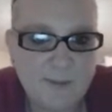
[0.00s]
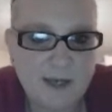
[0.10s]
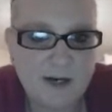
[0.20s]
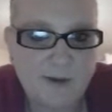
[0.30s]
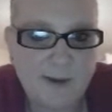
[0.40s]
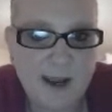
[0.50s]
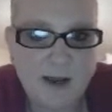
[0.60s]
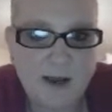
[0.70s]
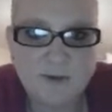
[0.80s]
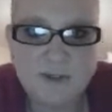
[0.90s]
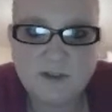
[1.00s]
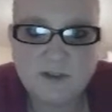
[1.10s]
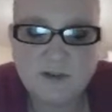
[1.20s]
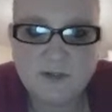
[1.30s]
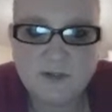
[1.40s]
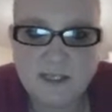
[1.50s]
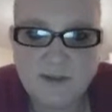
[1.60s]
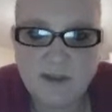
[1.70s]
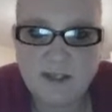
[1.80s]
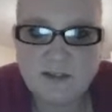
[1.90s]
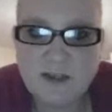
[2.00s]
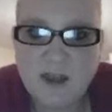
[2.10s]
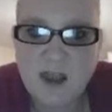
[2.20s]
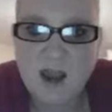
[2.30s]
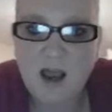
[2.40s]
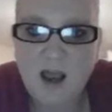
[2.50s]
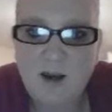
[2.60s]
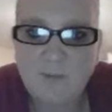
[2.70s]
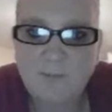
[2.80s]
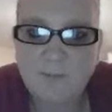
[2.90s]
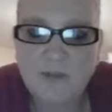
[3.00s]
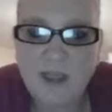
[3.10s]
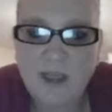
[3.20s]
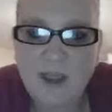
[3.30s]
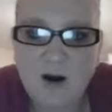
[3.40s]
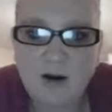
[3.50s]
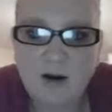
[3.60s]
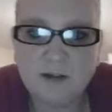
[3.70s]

and around New Zealand. They are